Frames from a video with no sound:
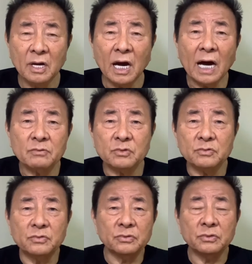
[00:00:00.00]
how
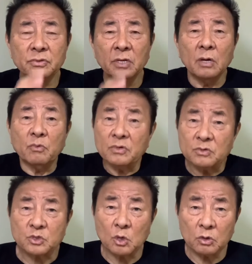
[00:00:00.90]
to do with
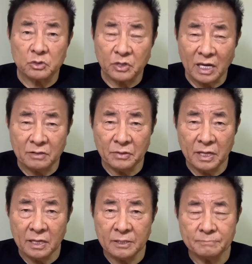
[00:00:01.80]
sword
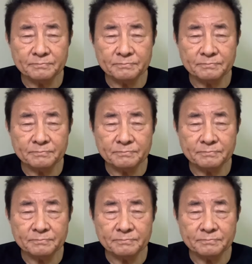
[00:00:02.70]
technique.